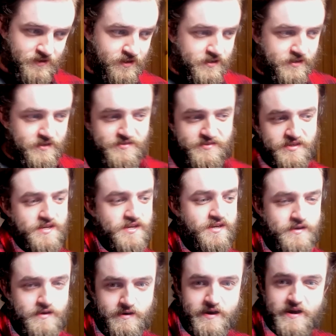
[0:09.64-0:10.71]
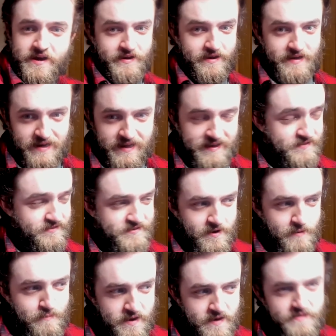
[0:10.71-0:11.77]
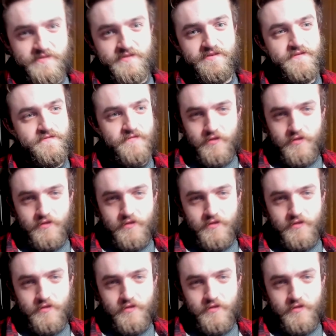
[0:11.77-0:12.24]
You see, at a glance it appears as if